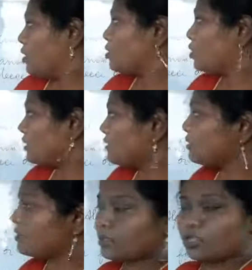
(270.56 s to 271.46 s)
So this
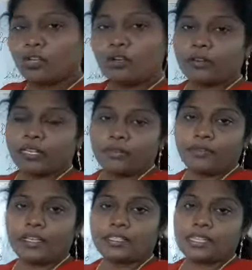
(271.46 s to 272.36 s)
is the story
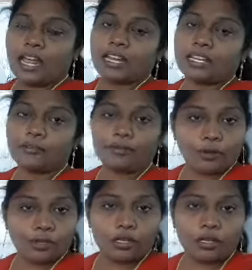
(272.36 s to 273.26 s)
we are starting
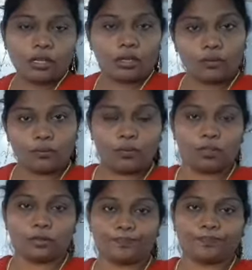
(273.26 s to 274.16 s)
for the wool.